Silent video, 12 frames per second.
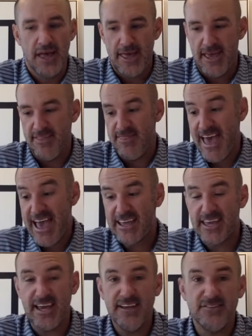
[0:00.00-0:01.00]
In that
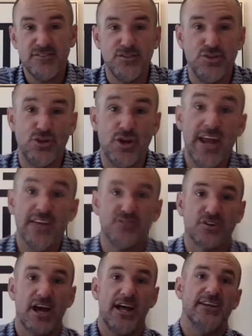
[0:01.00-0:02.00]
case, your hands are
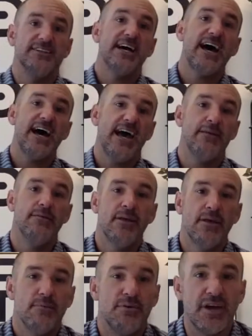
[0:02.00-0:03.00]
kind of tied,
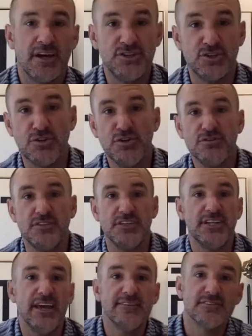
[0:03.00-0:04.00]
because you're losing
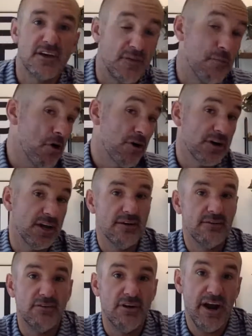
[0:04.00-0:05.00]
days on the market,
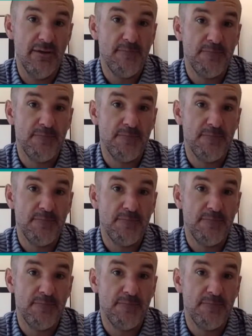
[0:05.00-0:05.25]
right?